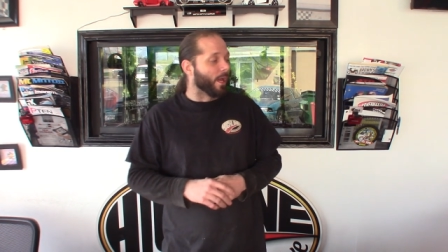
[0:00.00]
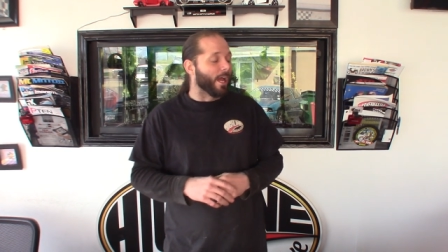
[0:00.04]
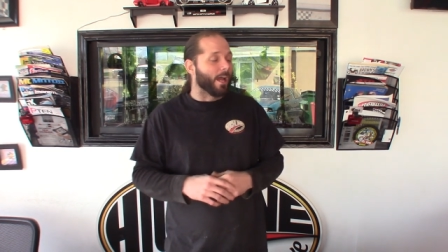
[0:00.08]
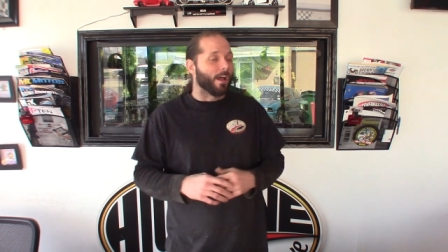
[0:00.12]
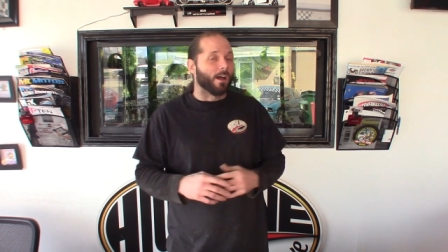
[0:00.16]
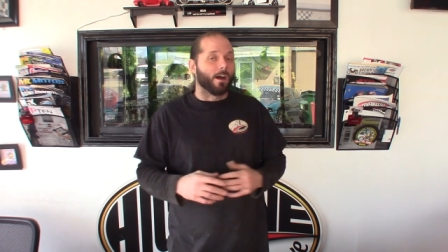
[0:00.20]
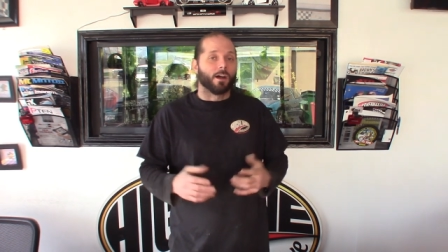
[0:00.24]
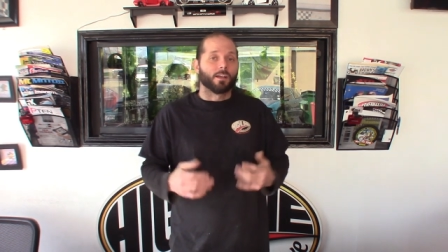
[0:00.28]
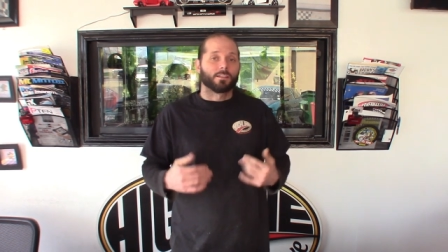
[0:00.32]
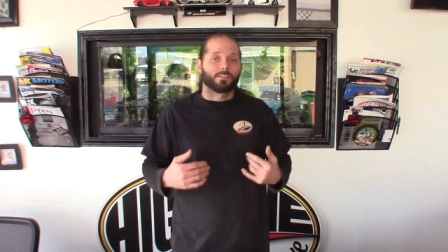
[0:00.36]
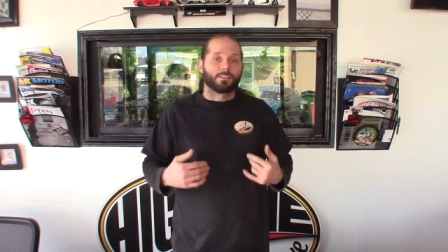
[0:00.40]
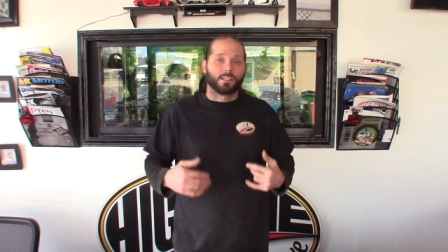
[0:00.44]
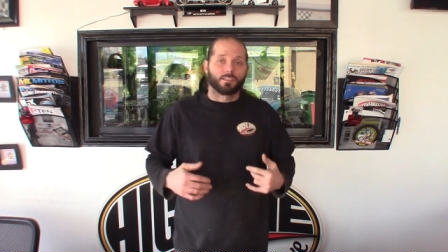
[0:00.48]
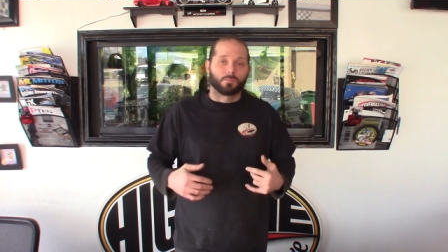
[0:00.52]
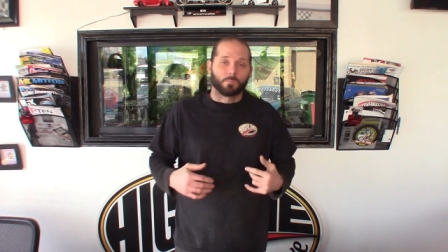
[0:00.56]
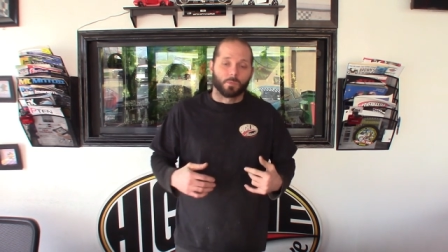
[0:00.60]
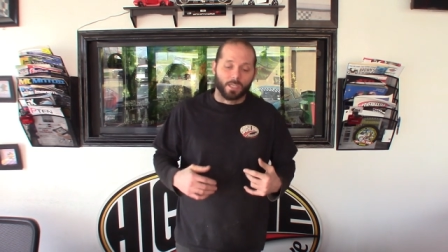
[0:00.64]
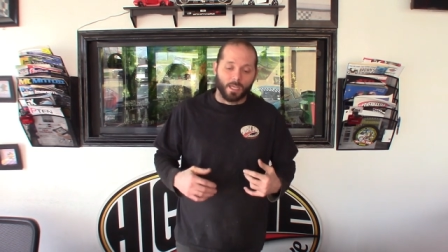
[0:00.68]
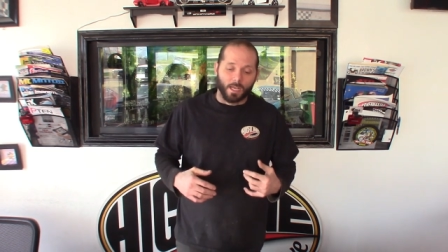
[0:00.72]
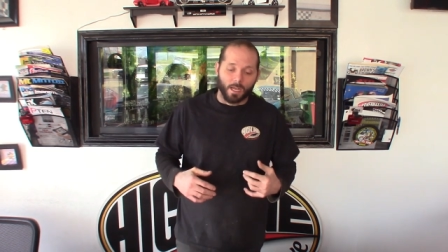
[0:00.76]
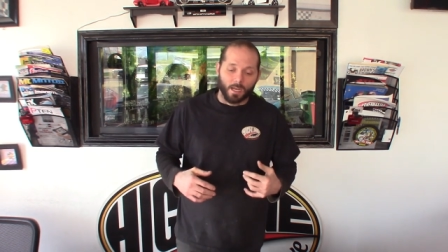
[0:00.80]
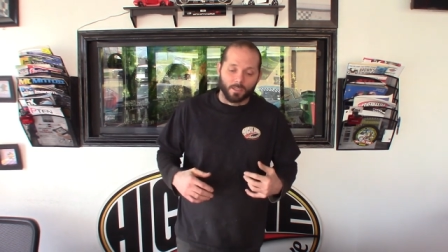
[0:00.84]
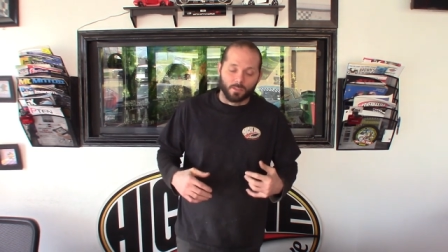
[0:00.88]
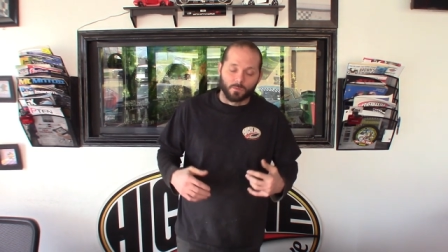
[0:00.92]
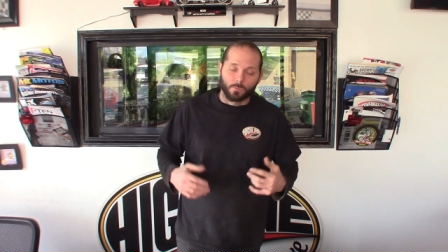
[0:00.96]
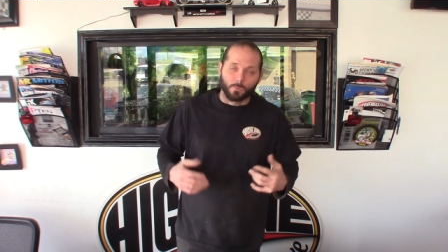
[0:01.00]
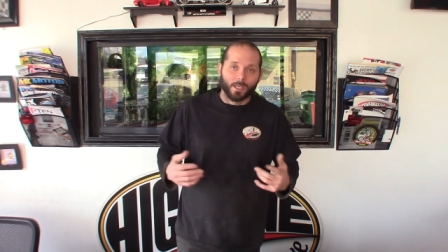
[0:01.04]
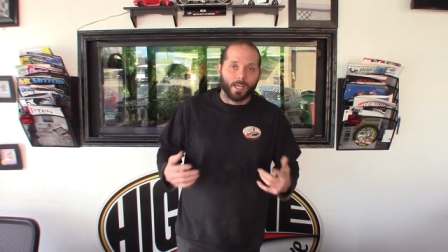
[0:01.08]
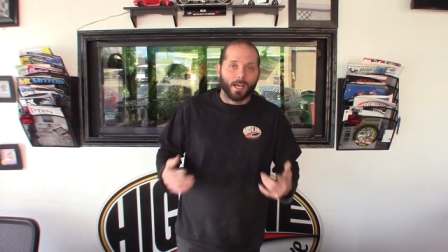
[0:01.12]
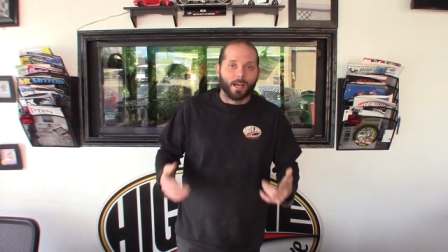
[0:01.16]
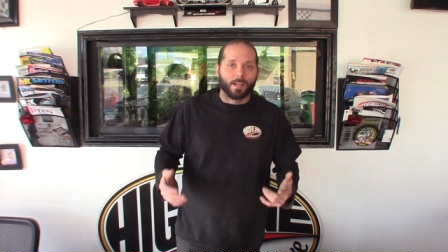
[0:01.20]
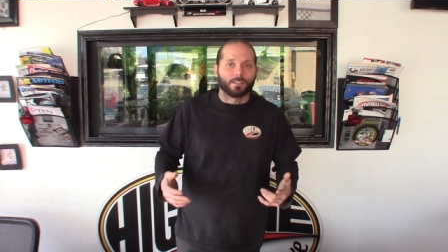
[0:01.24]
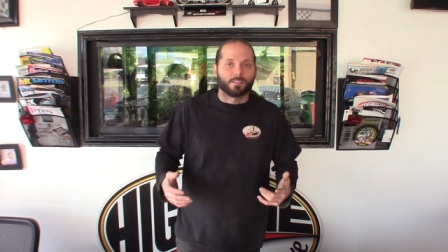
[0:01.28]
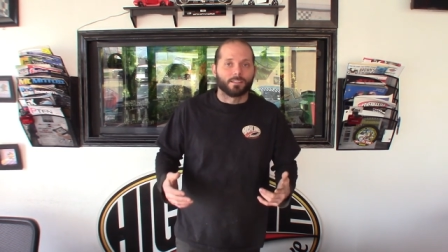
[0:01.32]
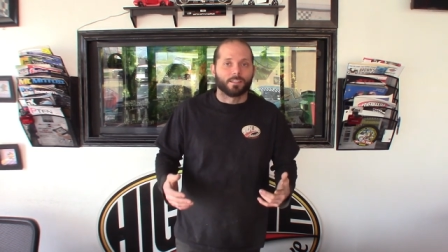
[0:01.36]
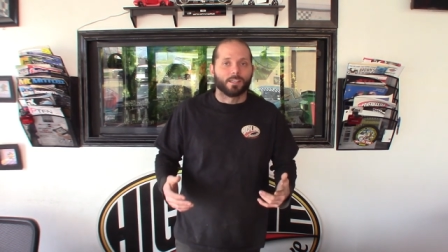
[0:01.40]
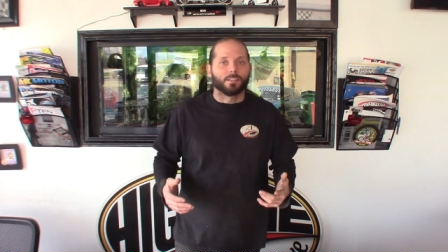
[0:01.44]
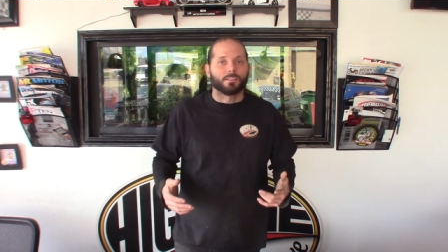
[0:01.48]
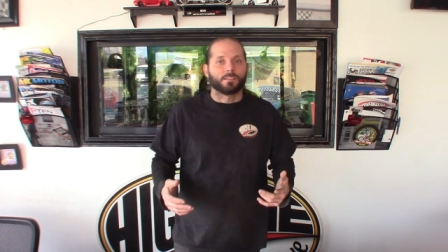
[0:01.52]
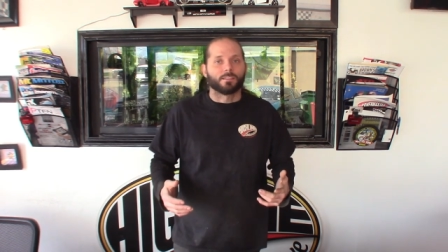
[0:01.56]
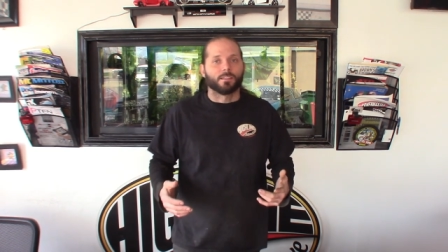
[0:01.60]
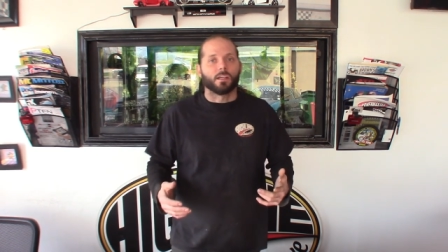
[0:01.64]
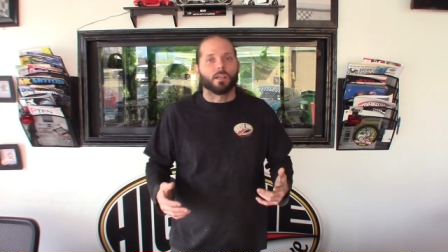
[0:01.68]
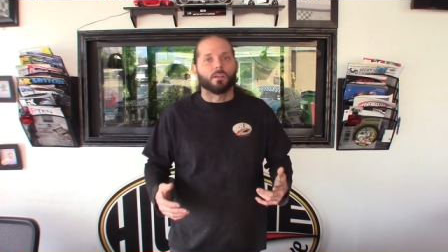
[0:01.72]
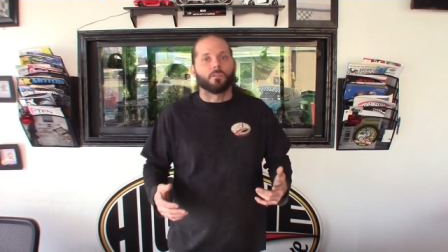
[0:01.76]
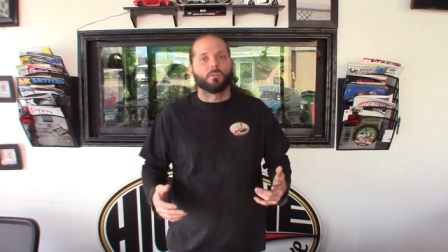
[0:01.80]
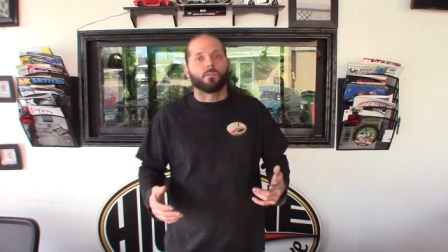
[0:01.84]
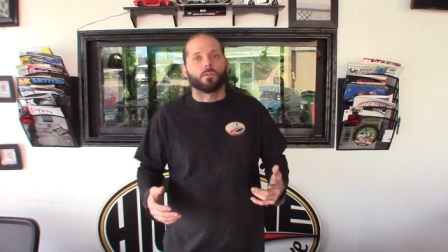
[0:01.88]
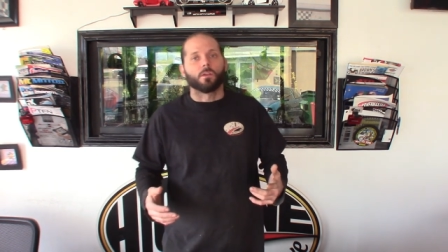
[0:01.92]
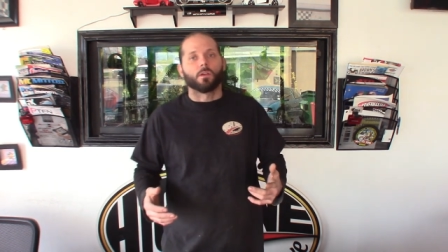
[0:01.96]
at, us as mechanics, we got to stay
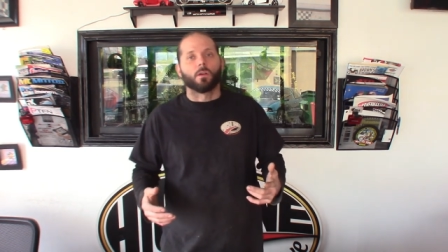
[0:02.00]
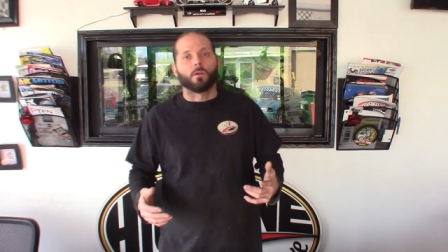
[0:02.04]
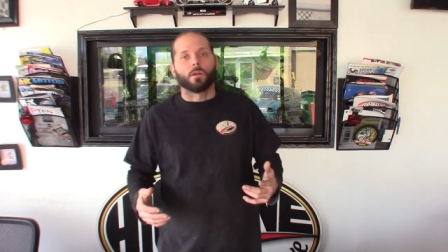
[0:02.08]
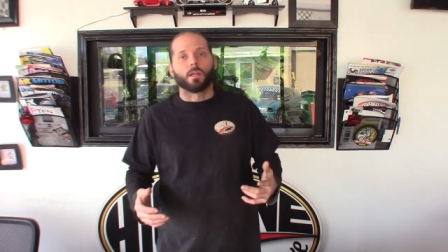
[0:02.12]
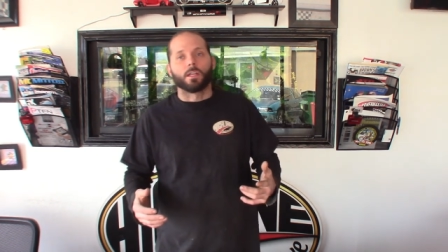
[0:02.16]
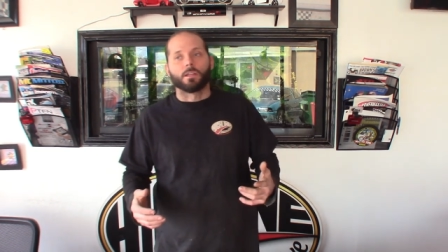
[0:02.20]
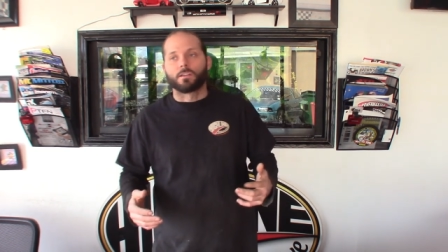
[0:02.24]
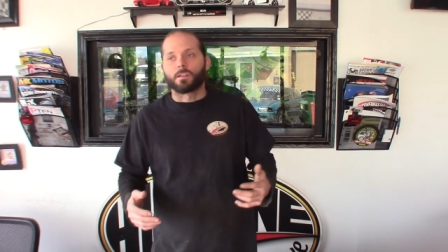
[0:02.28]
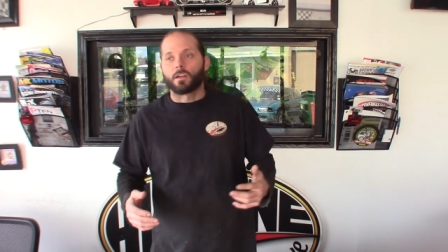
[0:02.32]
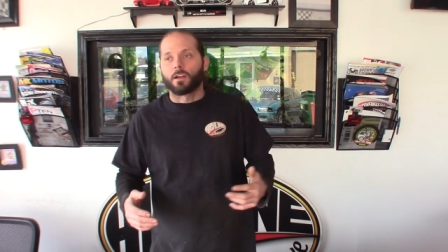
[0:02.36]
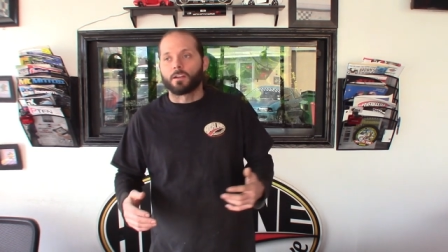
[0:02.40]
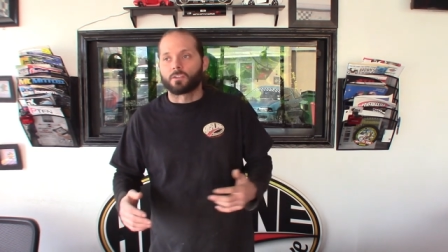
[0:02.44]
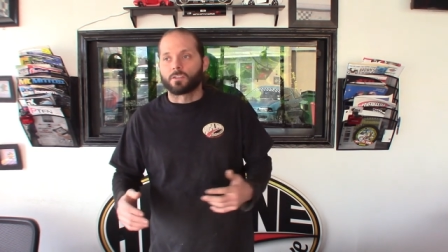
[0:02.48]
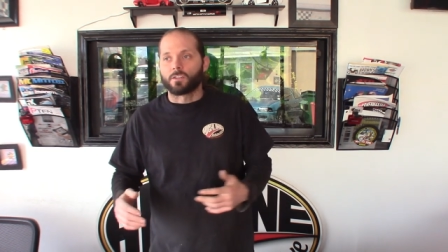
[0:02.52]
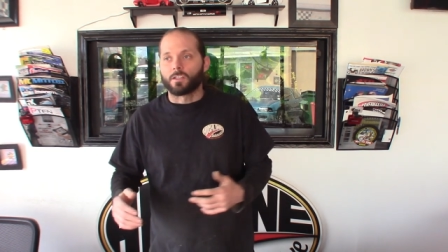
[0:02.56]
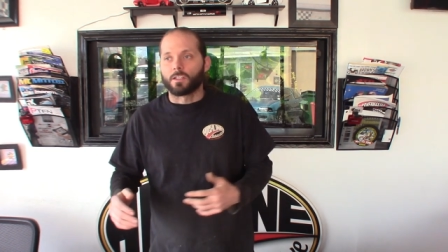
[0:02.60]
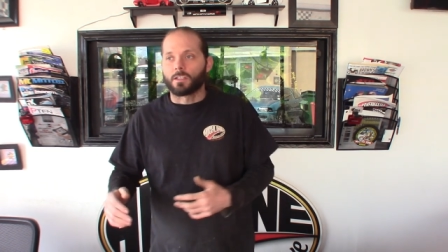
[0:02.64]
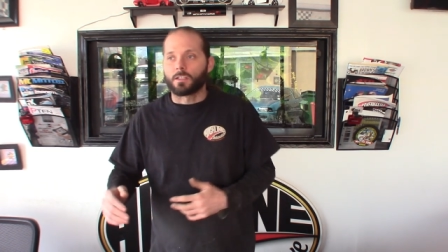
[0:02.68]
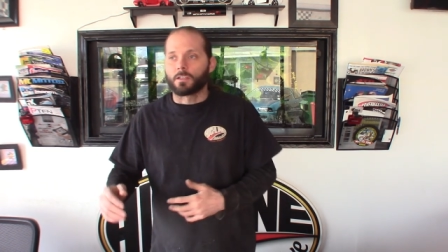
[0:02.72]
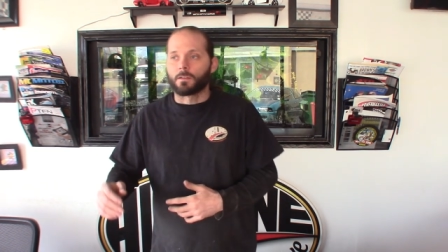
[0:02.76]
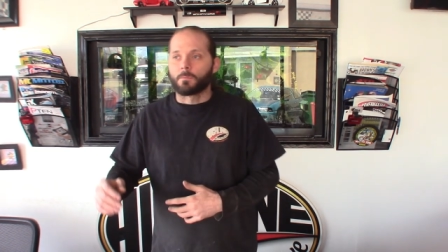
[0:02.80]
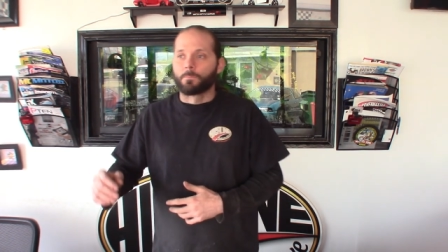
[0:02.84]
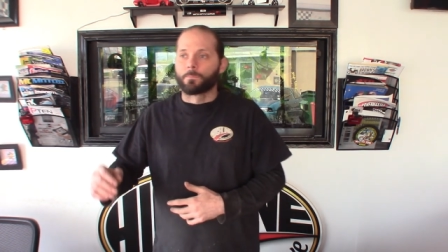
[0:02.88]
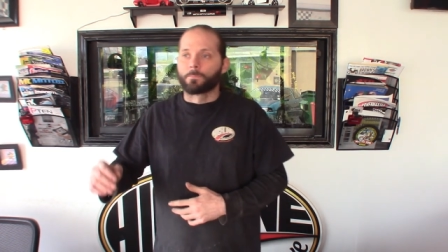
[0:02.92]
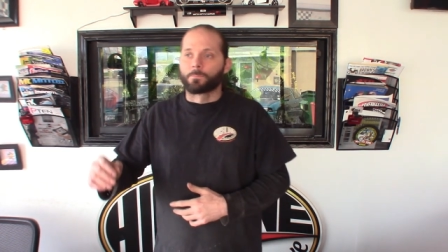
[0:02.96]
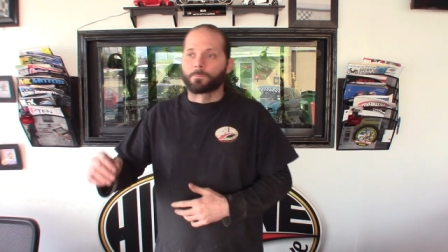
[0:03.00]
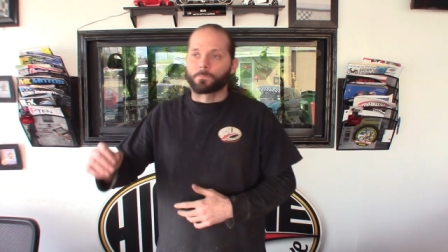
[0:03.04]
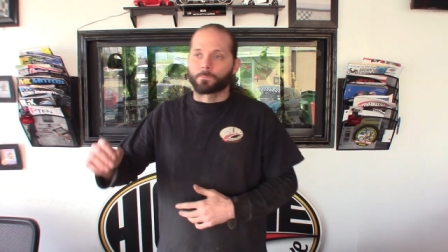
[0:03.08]
safe. You know, in touching